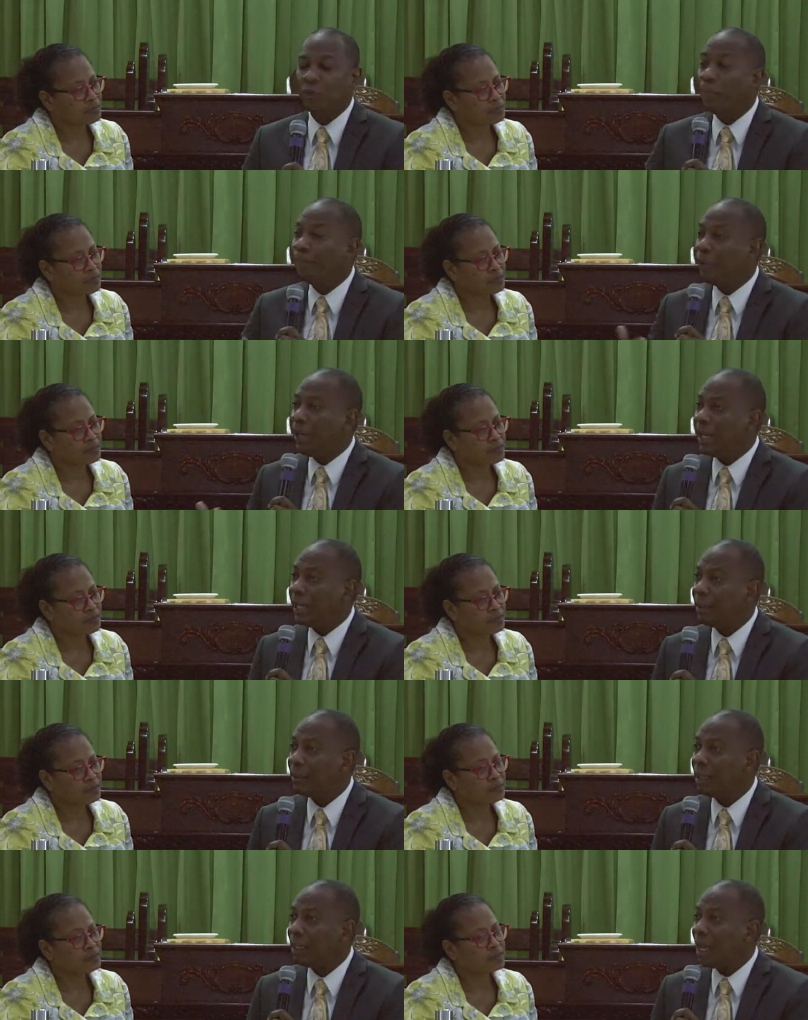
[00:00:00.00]
Speaker 1: to bring
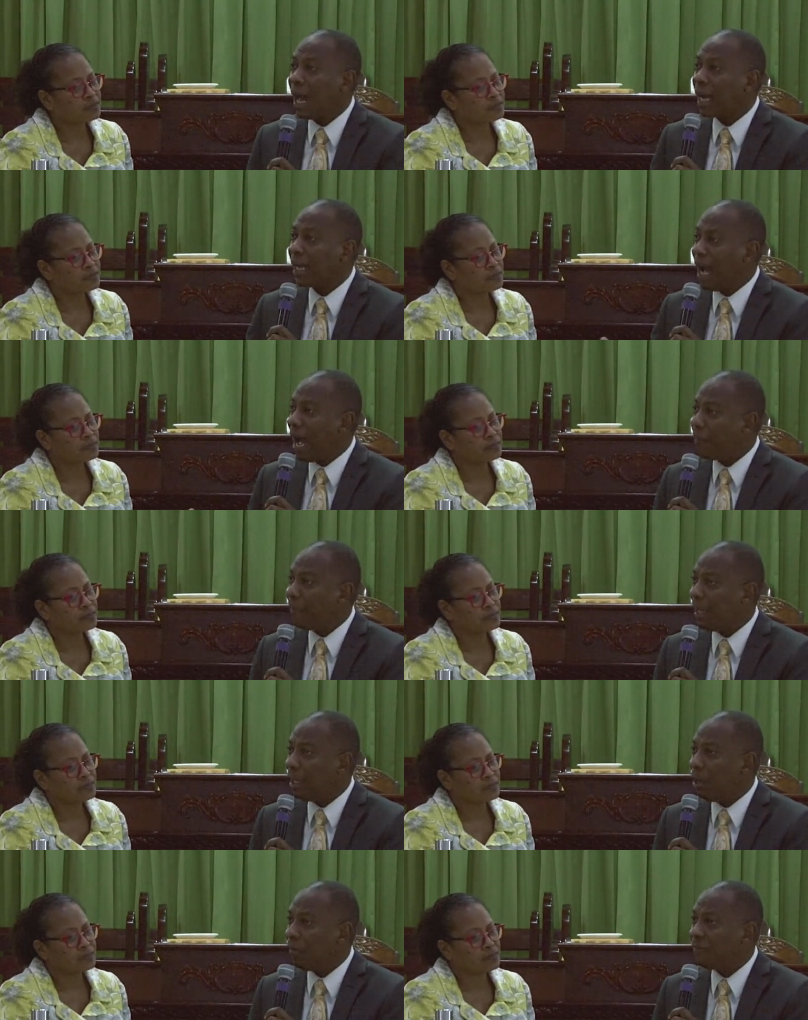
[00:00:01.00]
agape
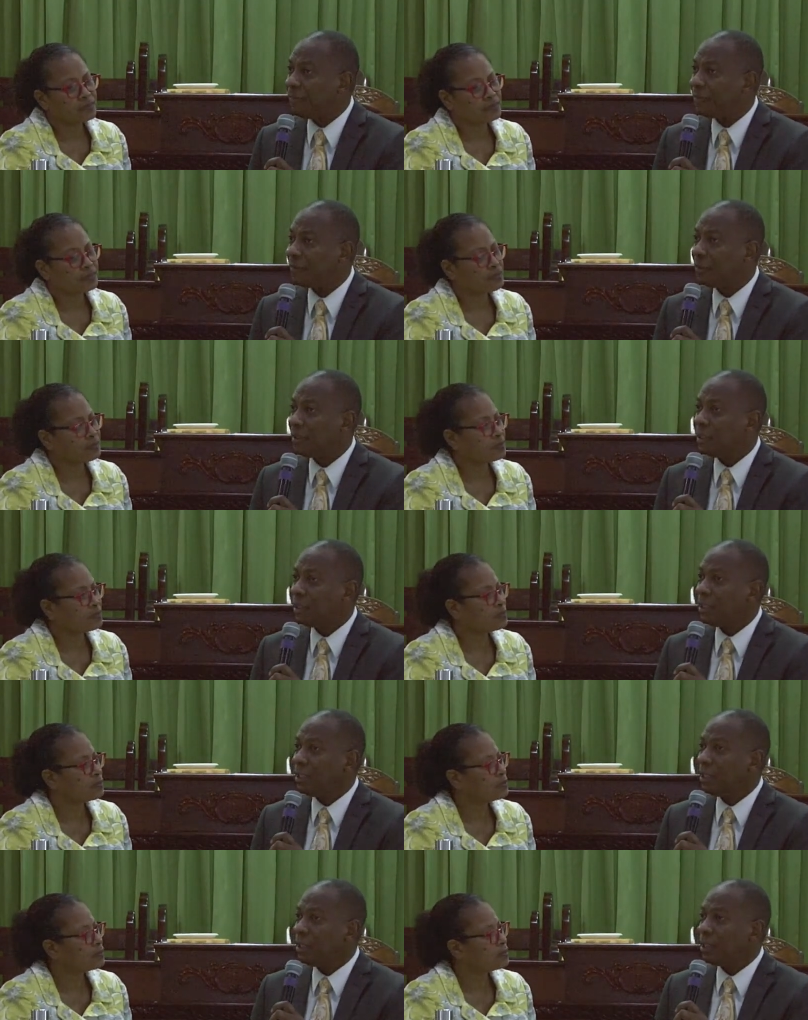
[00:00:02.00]
love,
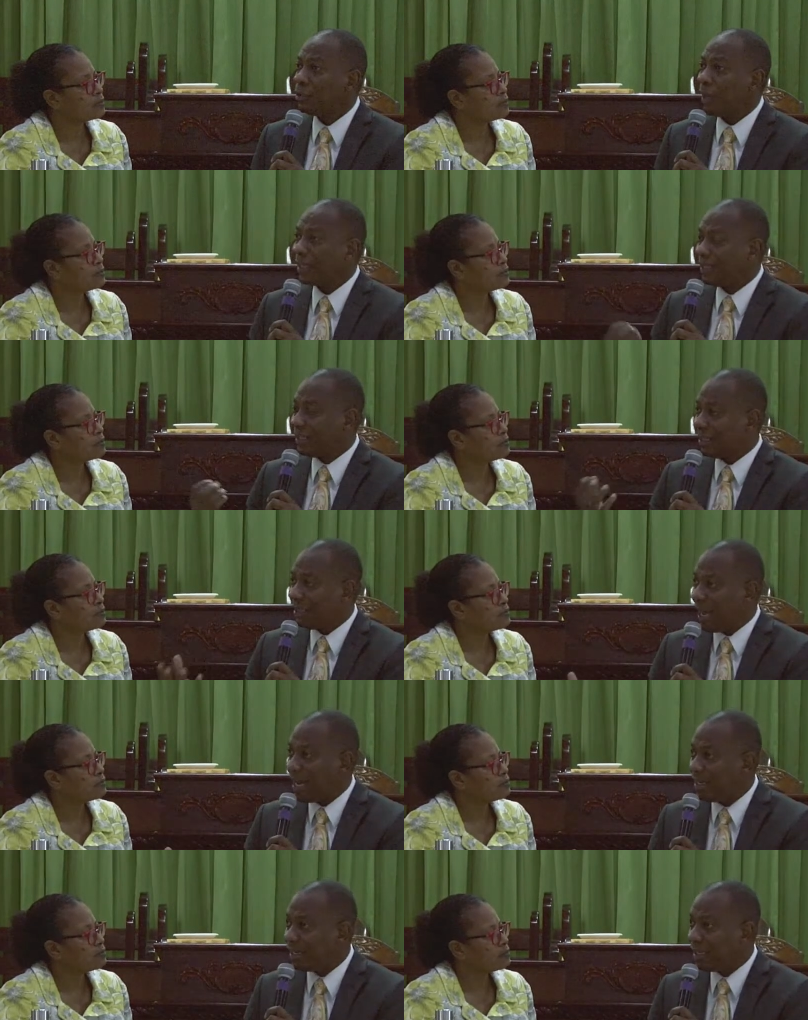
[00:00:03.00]
to
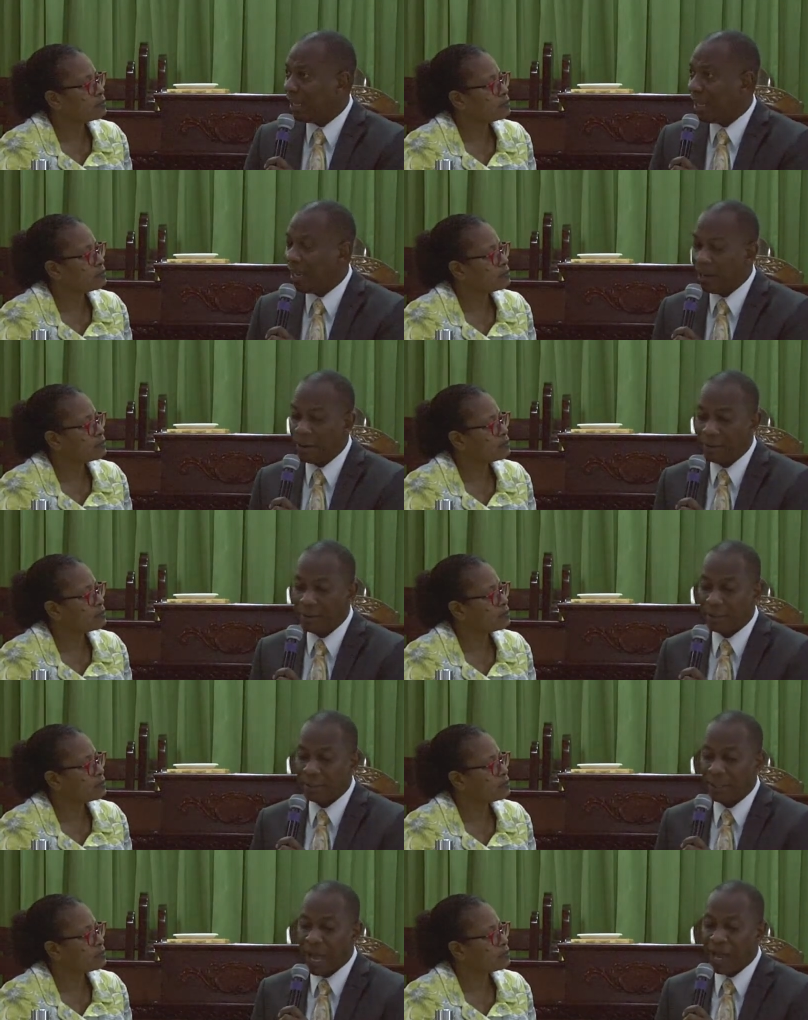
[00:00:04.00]
extend care
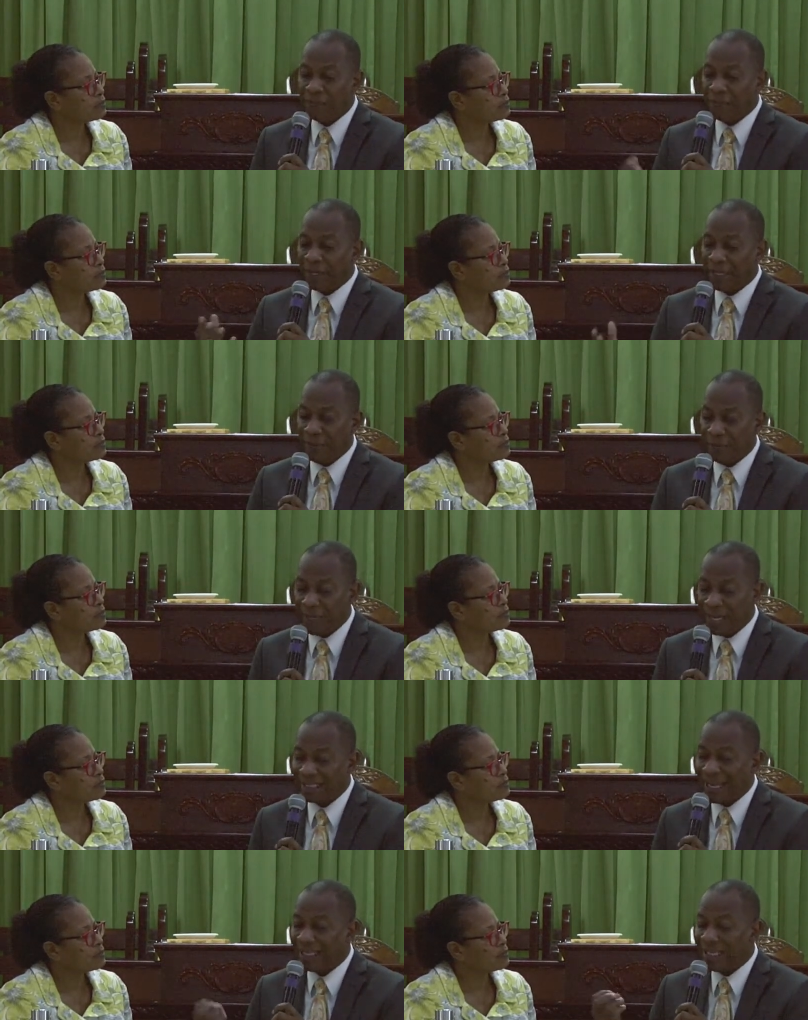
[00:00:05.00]
and
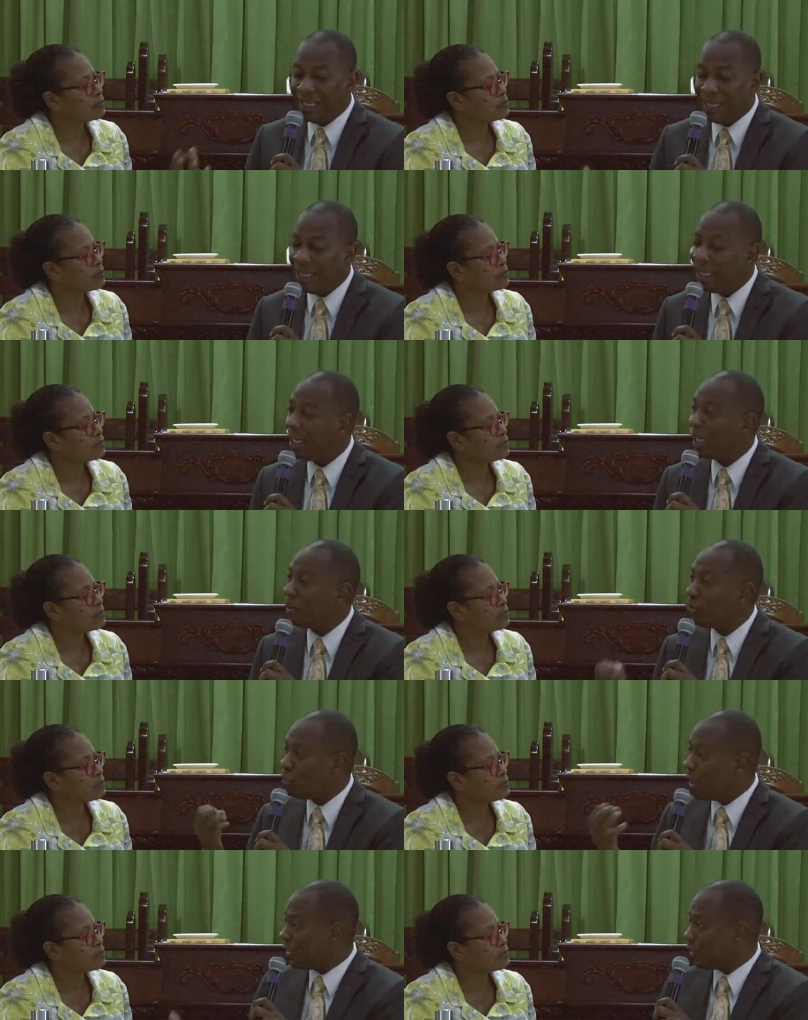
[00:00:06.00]
forgiveness and healing
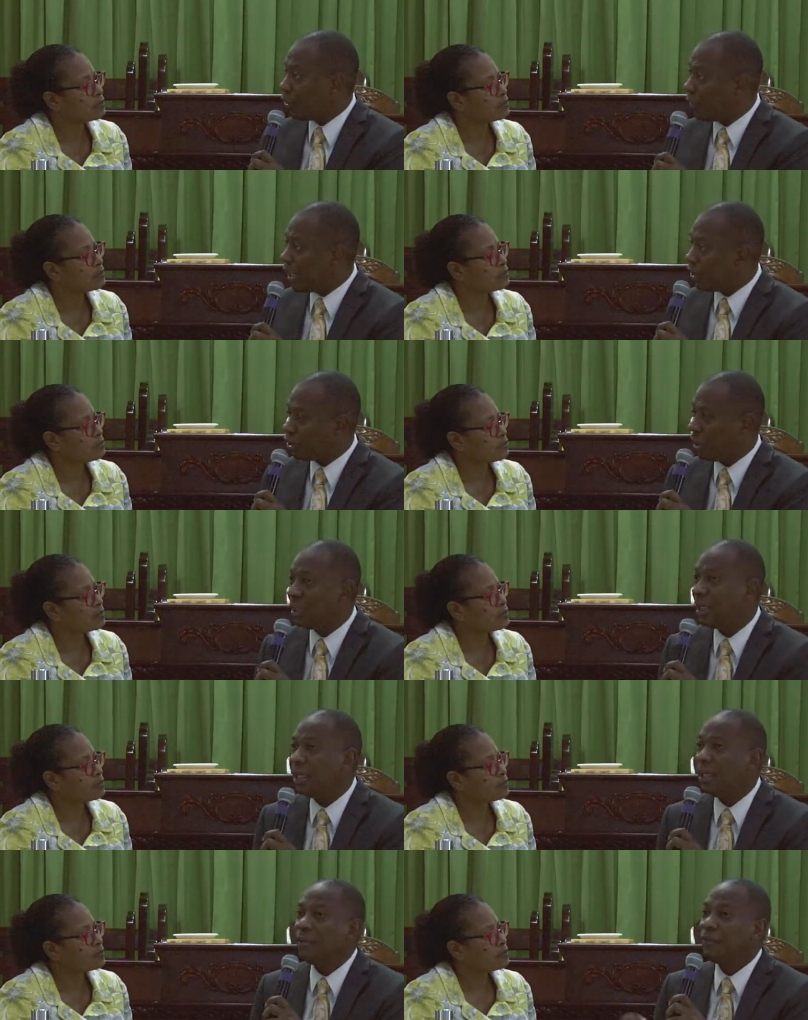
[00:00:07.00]
and restoration
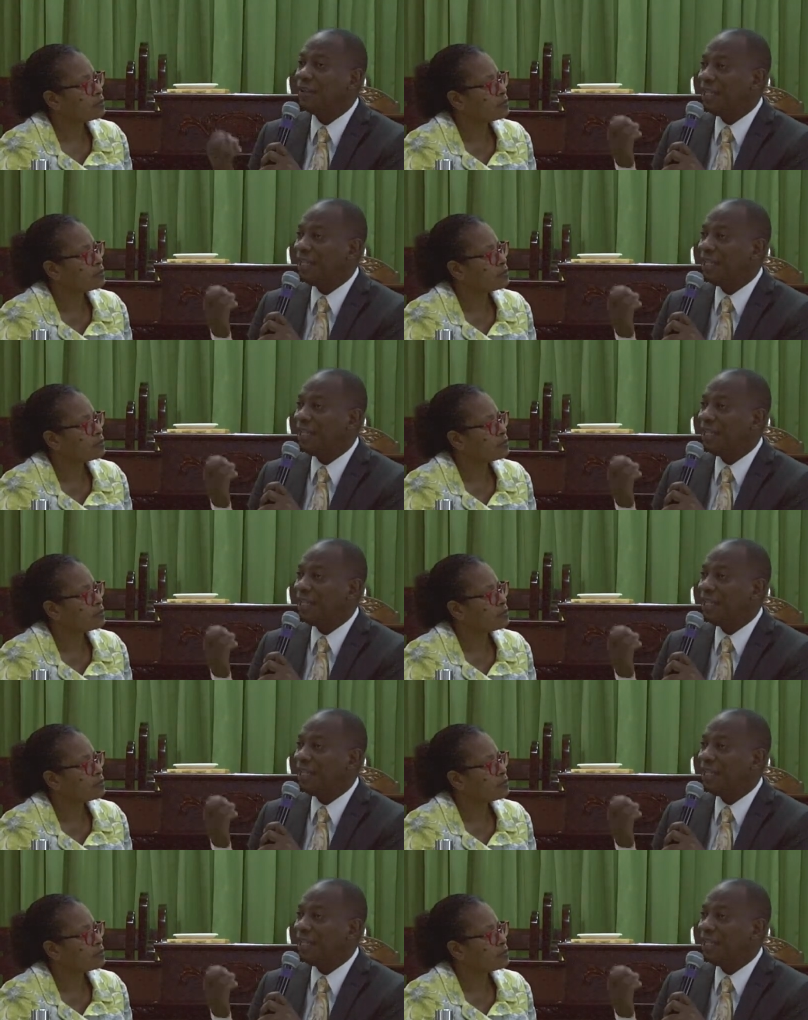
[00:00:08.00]
to